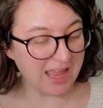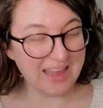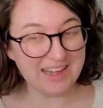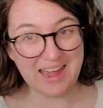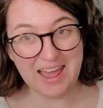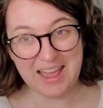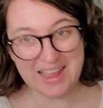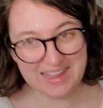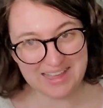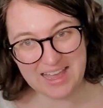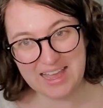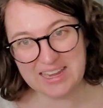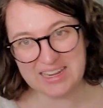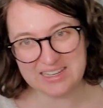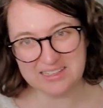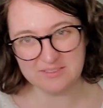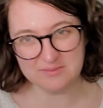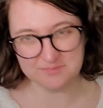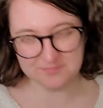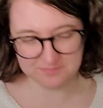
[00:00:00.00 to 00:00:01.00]
And I kind
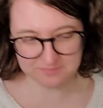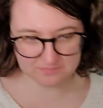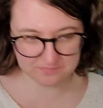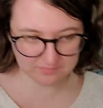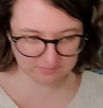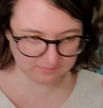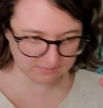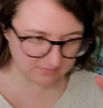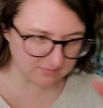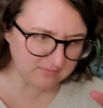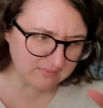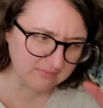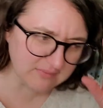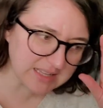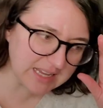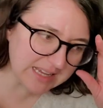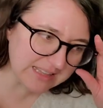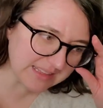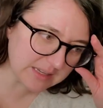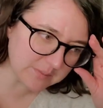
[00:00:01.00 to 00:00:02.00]
of
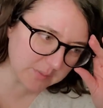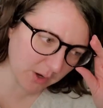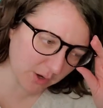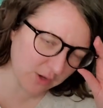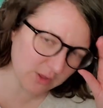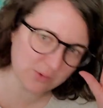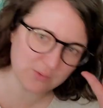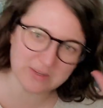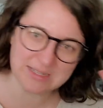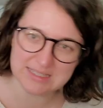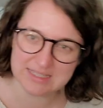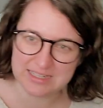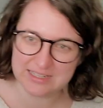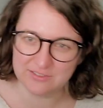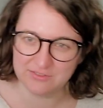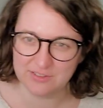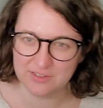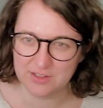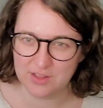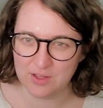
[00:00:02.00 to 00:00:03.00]
I think part of the reason I
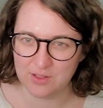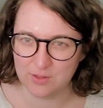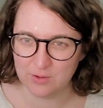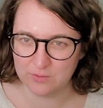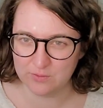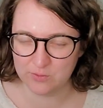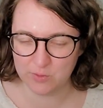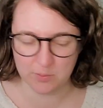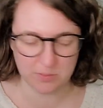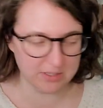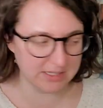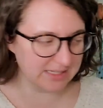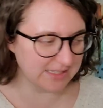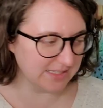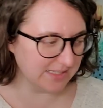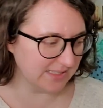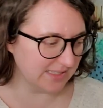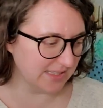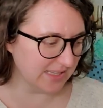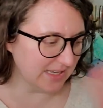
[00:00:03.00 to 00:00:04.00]
feel all over the
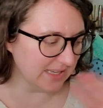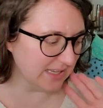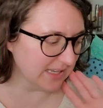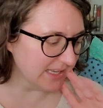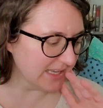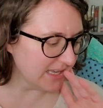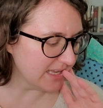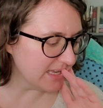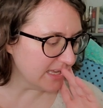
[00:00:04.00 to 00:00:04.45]
place is like